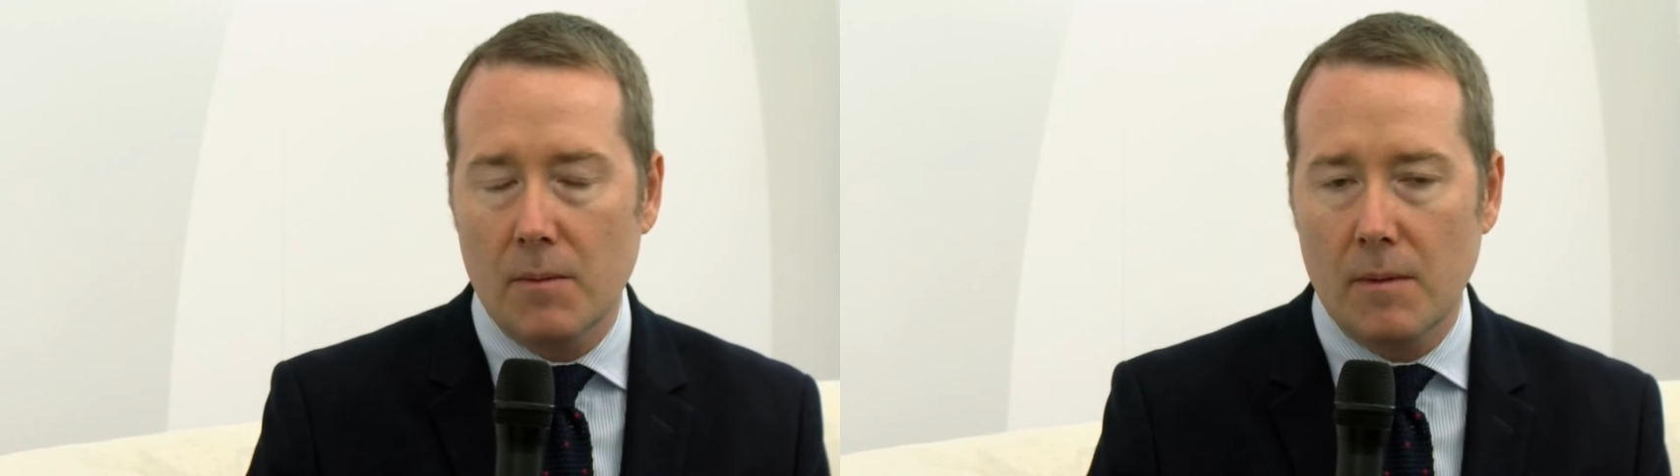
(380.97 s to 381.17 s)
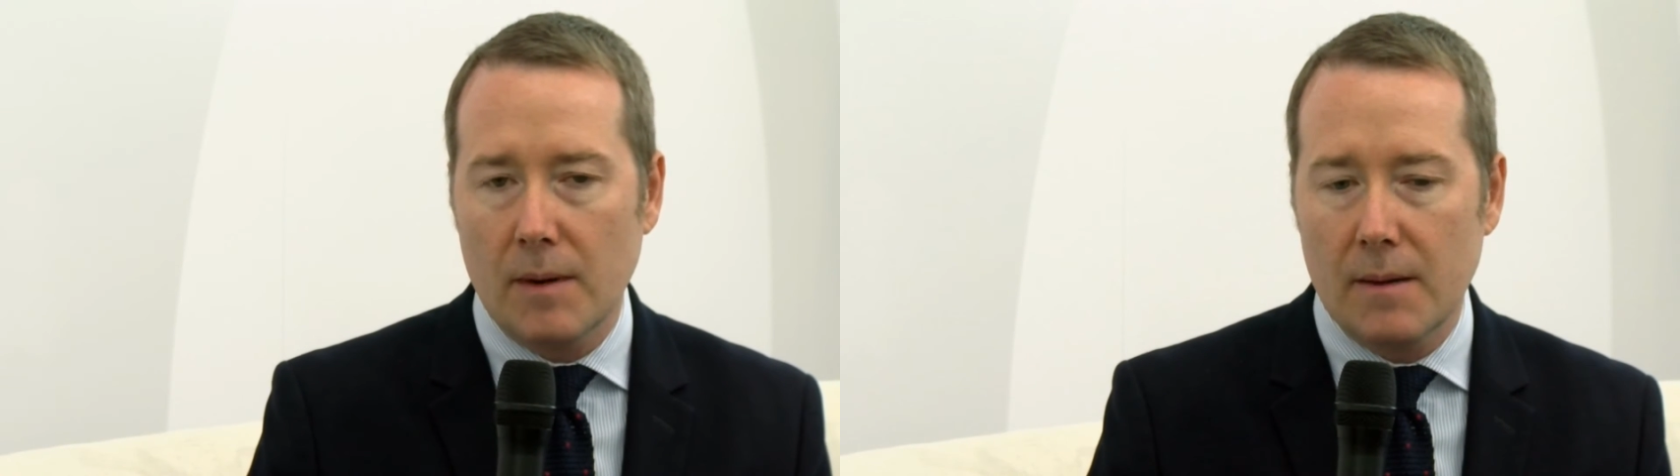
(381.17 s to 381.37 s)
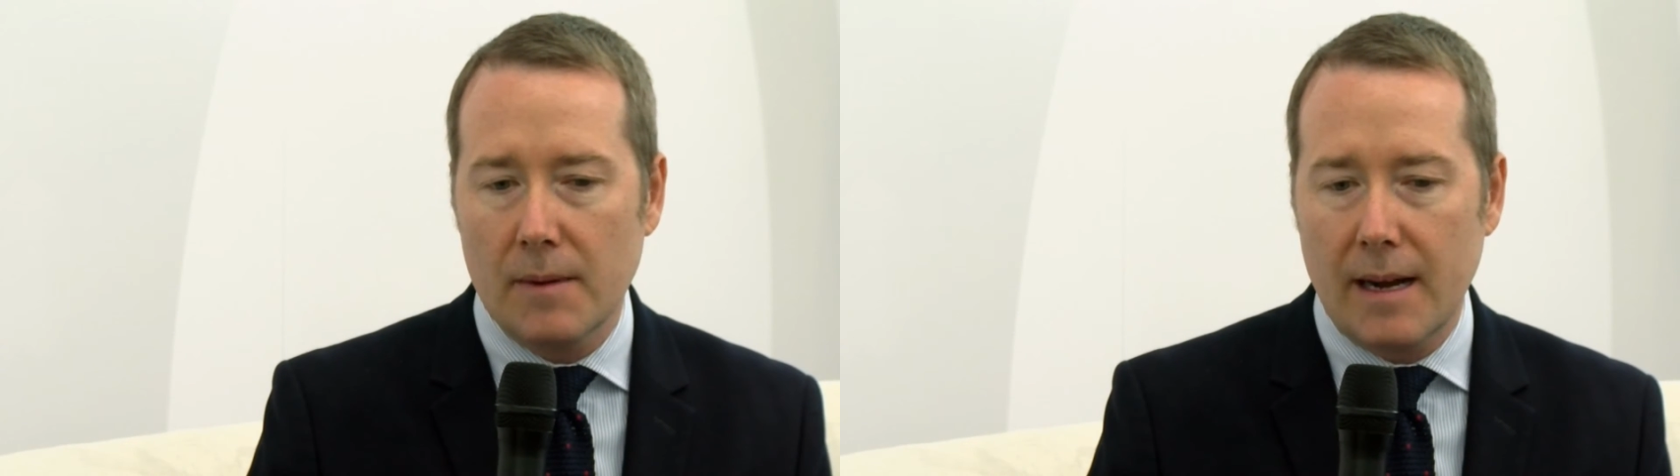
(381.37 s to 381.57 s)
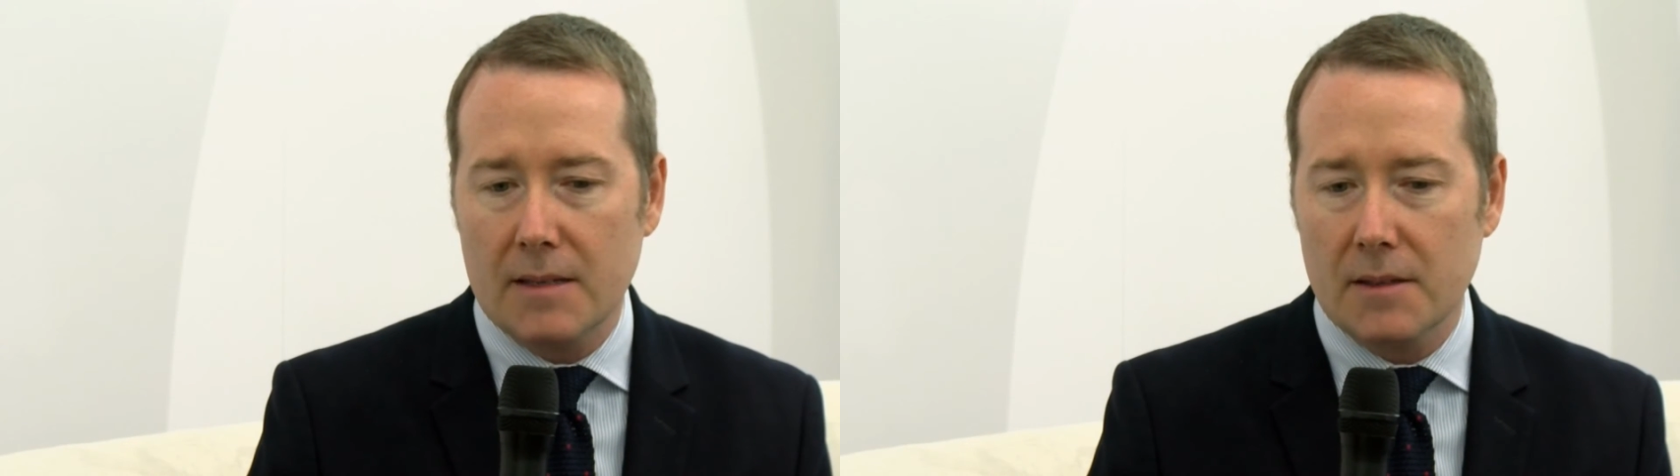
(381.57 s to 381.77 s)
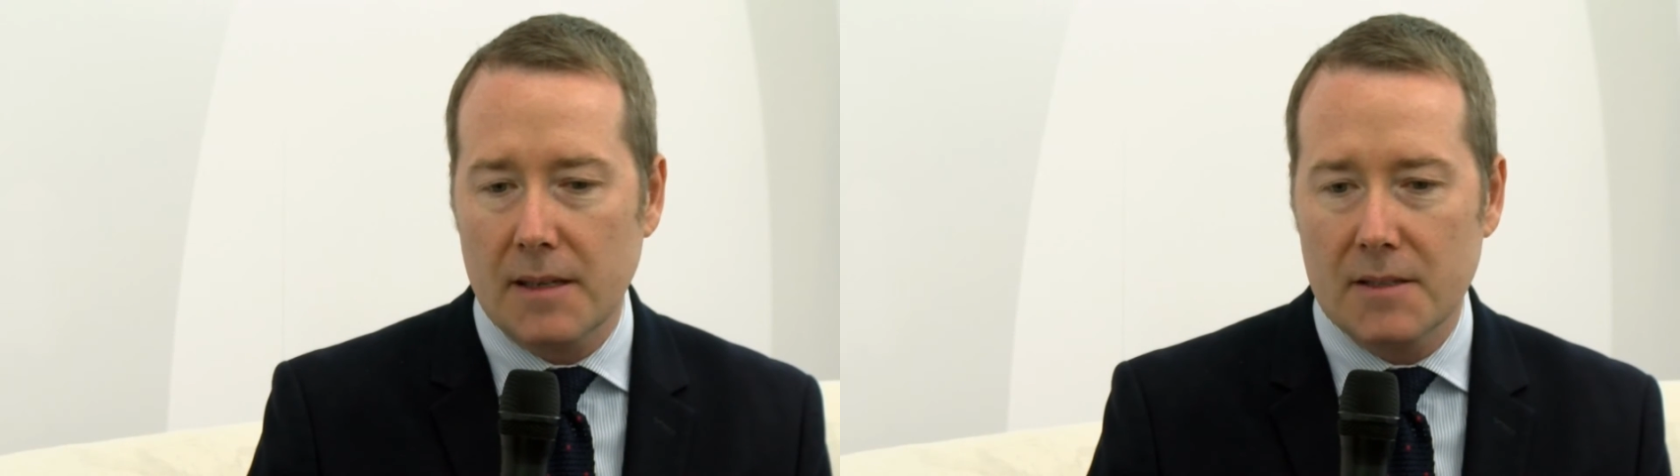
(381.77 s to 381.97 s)
we
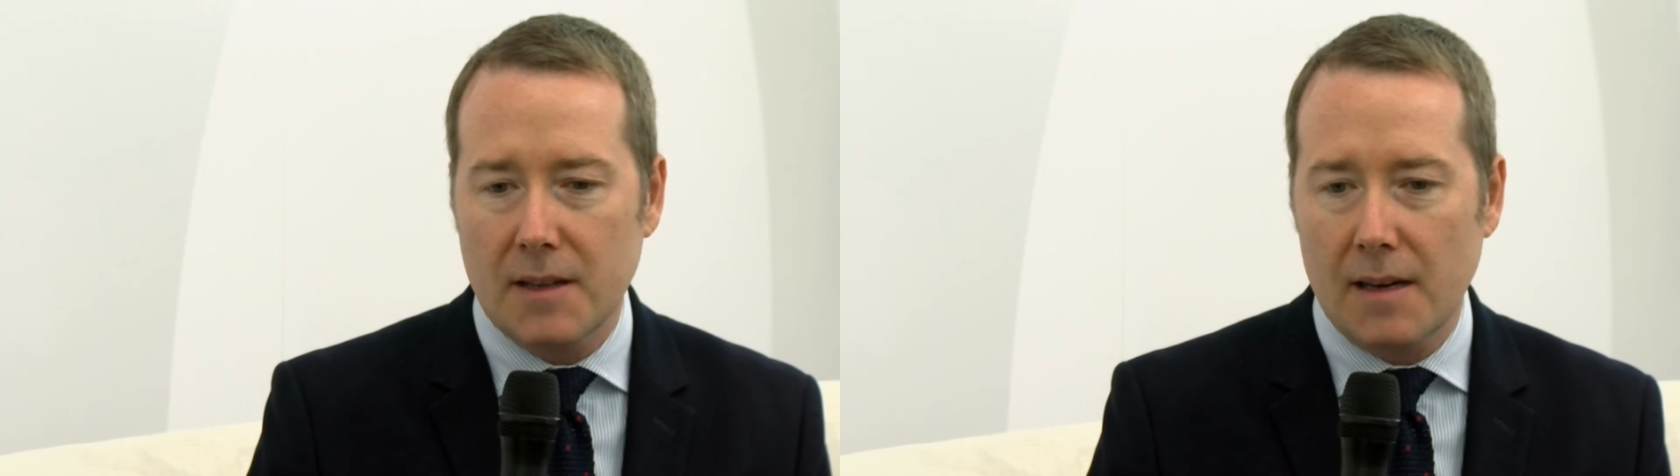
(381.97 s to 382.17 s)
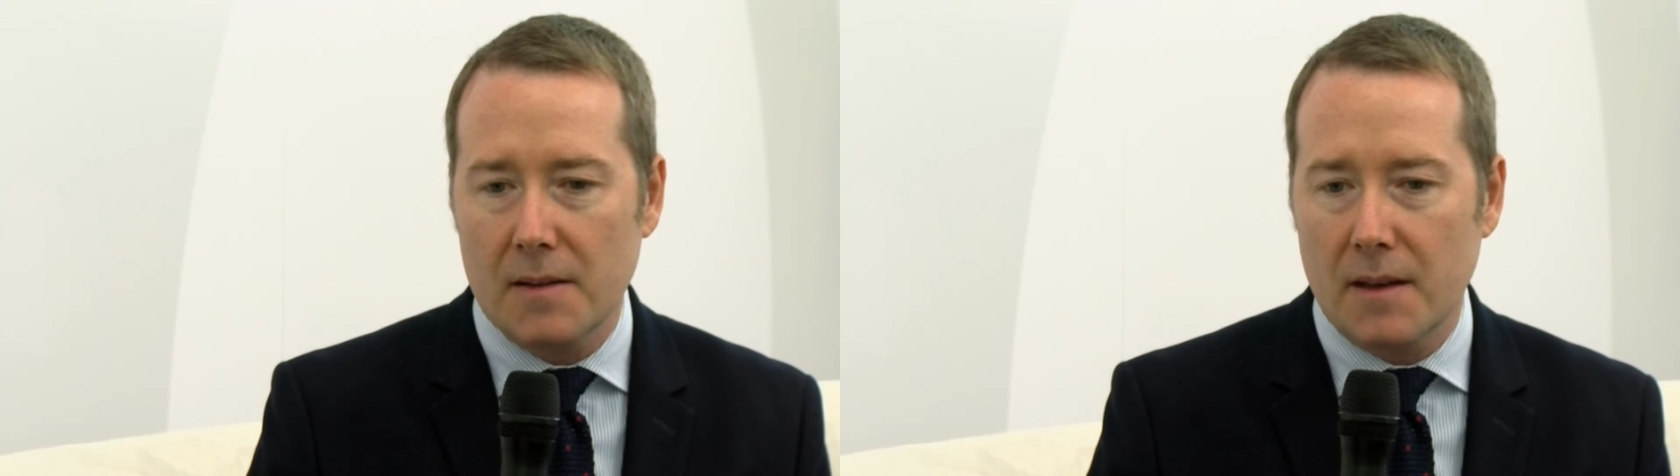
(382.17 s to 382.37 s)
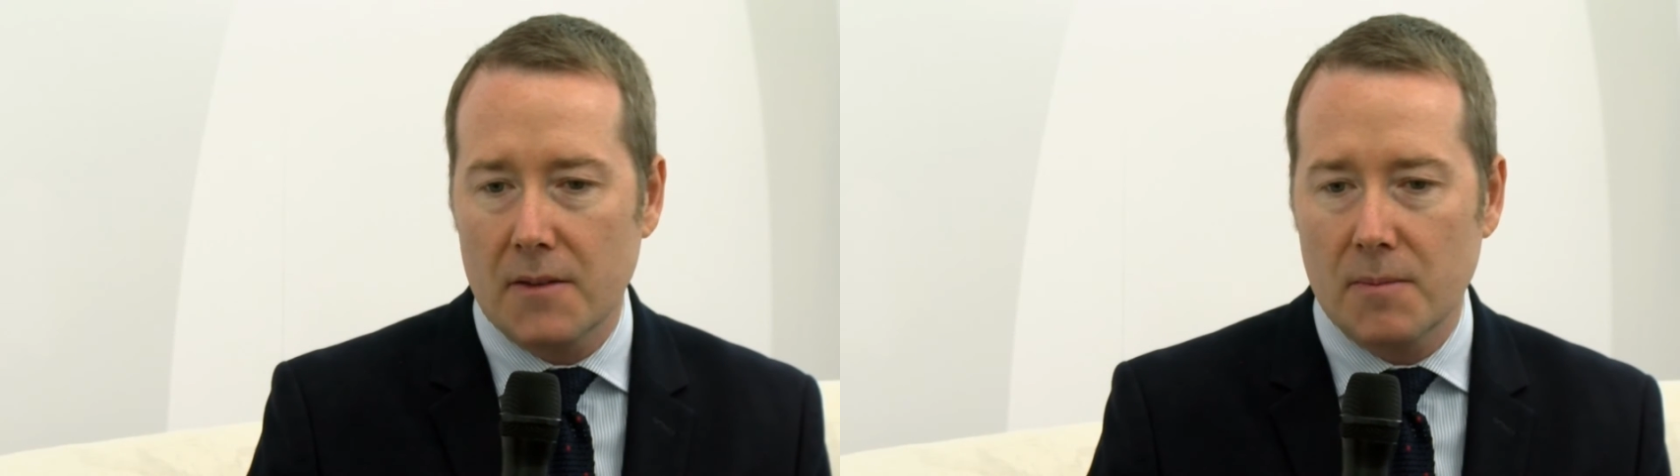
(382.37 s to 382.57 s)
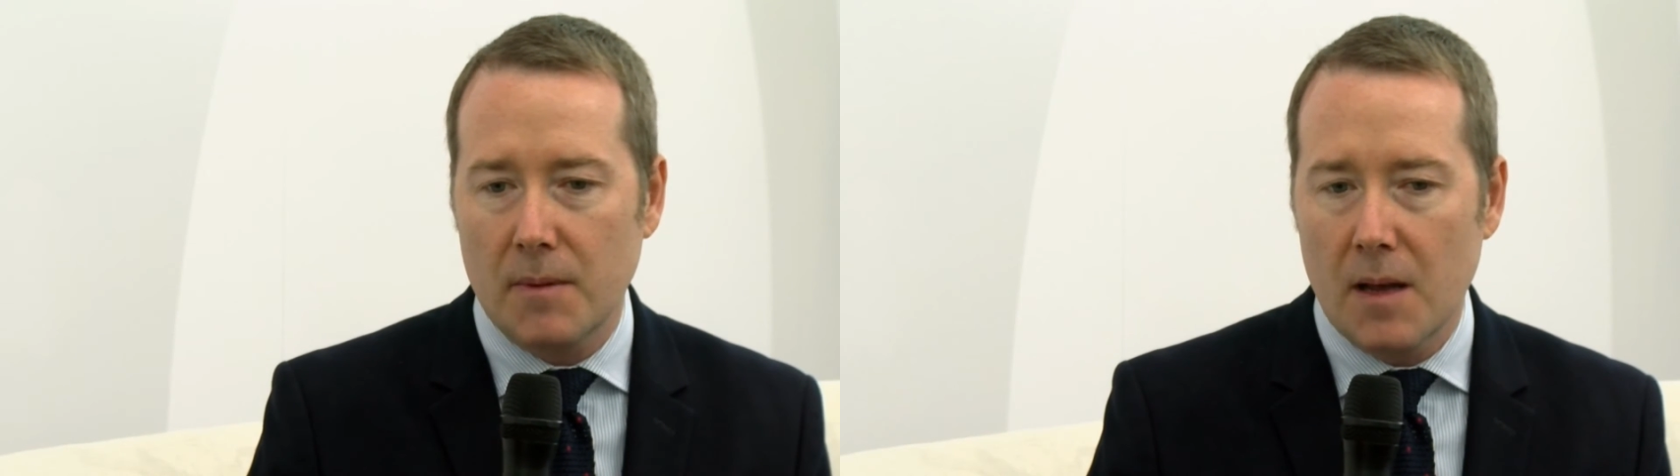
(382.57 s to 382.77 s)
actually studied this